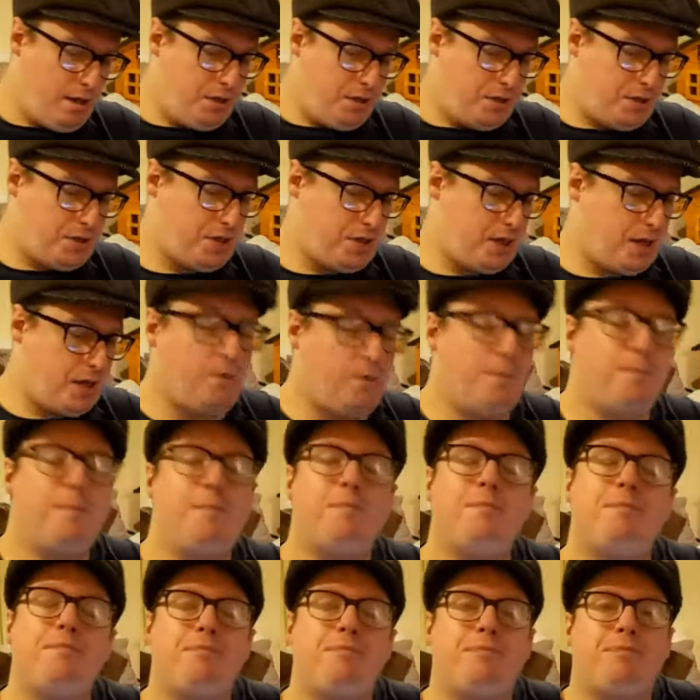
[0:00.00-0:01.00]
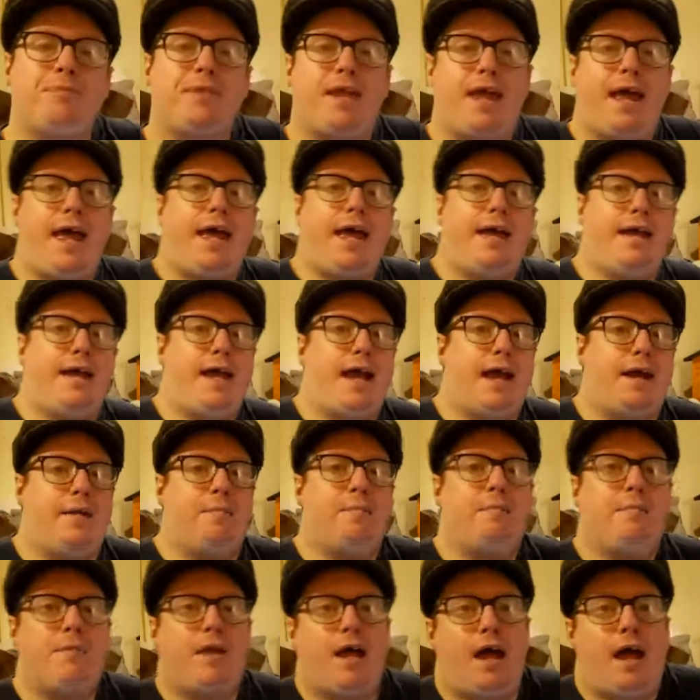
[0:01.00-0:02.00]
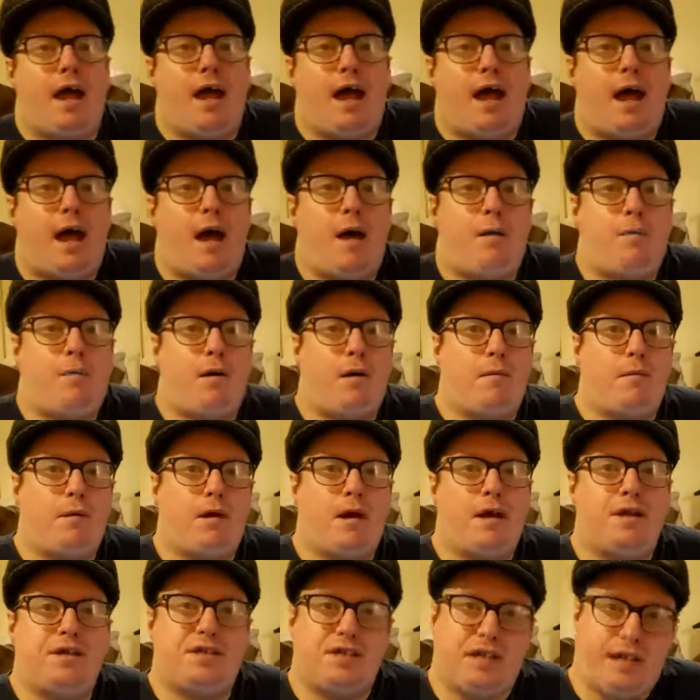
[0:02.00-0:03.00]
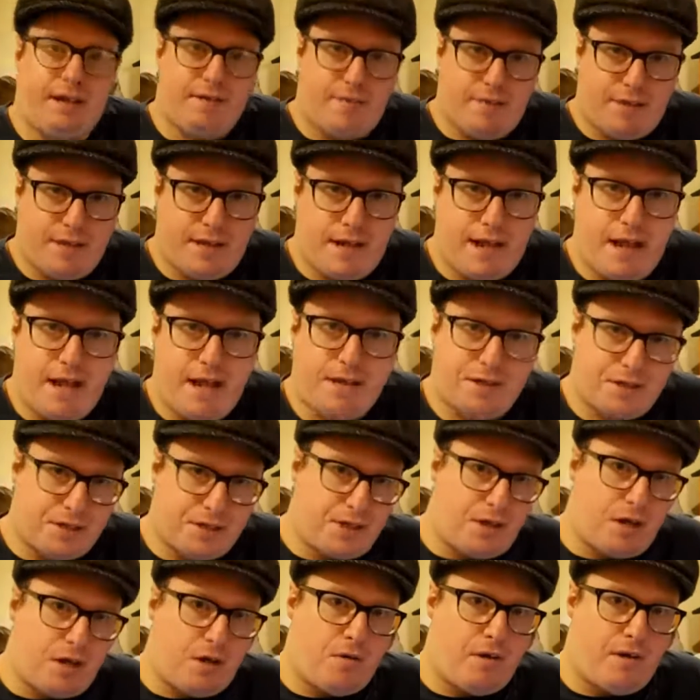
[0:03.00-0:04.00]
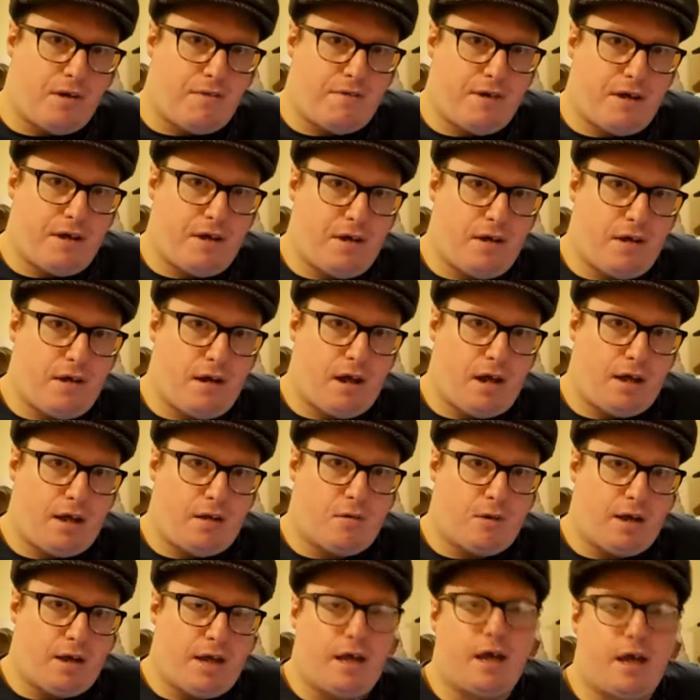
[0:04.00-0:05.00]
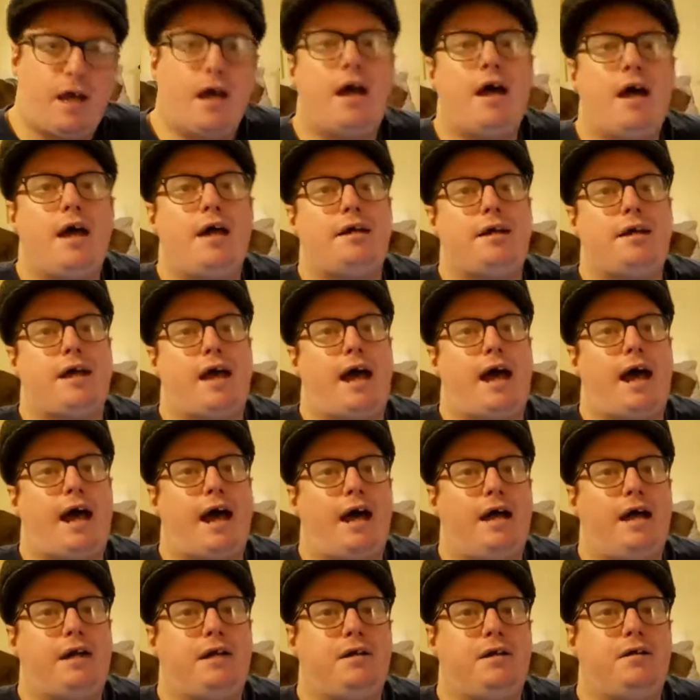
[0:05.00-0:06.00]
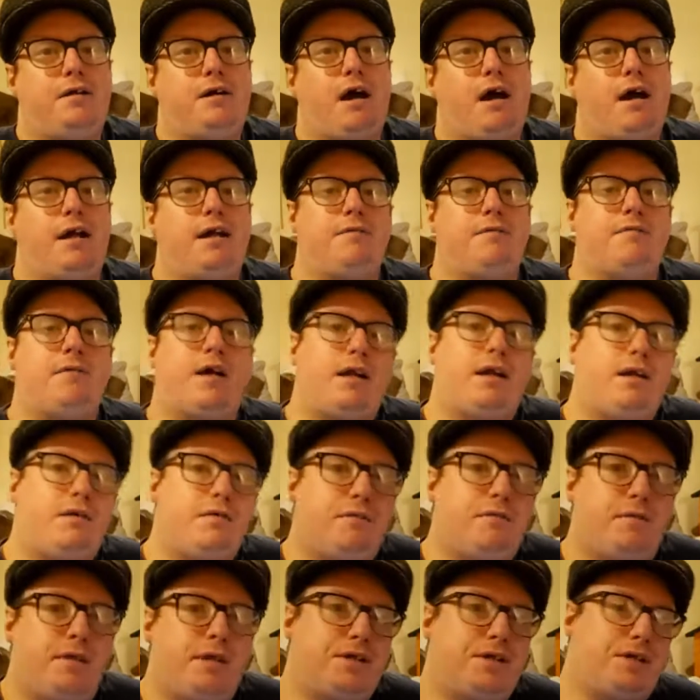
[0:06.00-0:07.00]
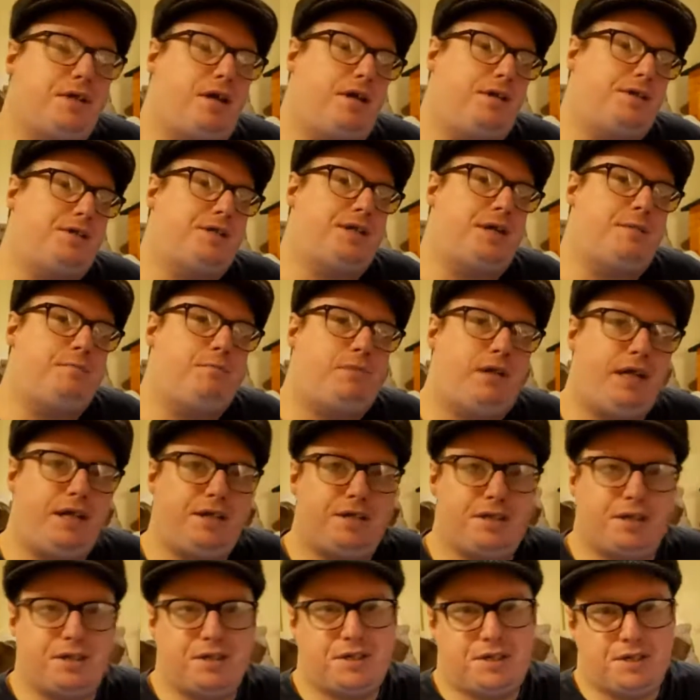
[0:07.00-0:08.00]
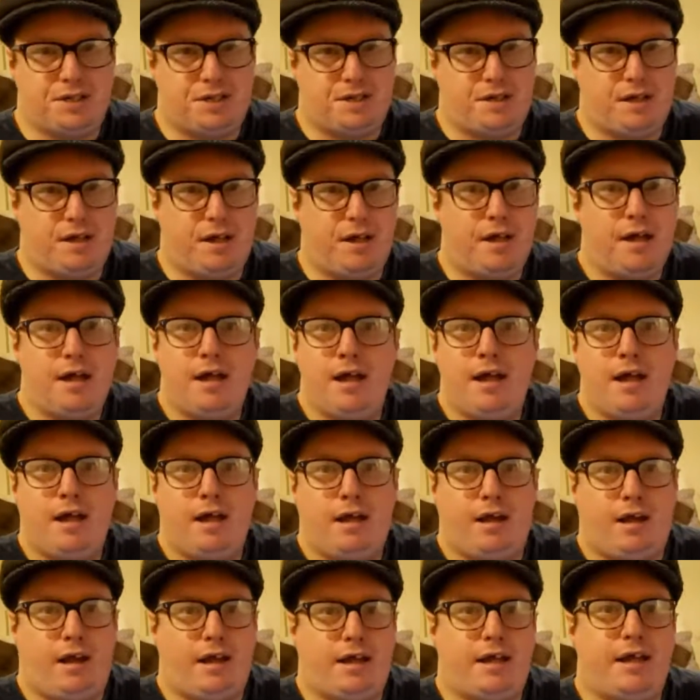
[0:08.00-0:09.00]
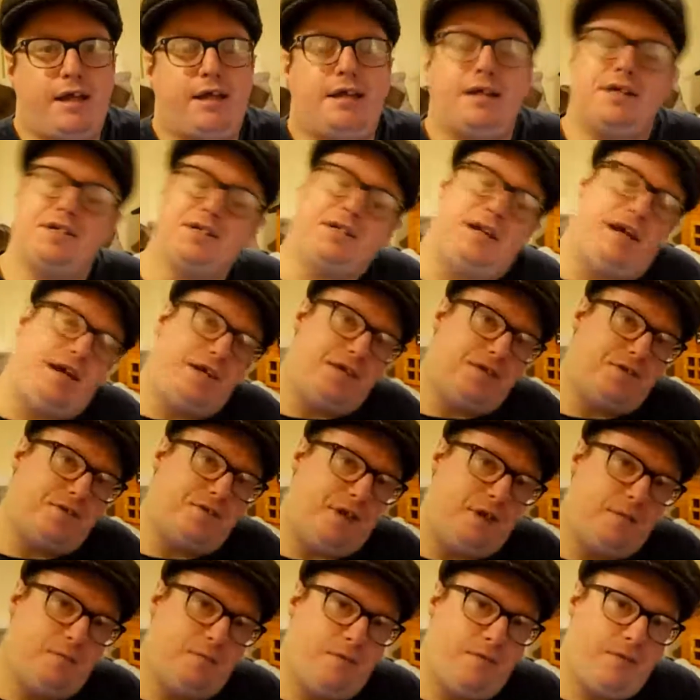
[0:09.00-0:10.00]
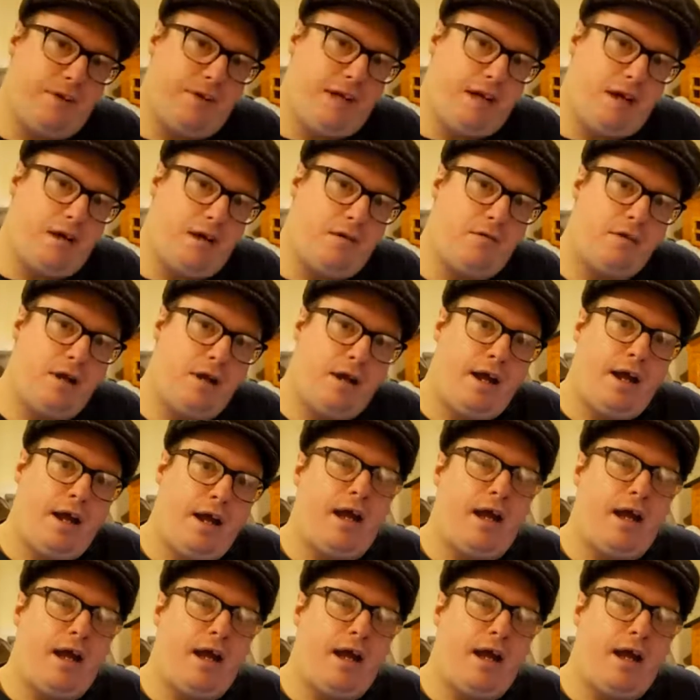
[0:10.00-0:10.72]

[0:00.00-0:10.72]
So again, I'm going to leave it there. So if you like what you heard and you got any value from this content, please consider liking this live stream or video.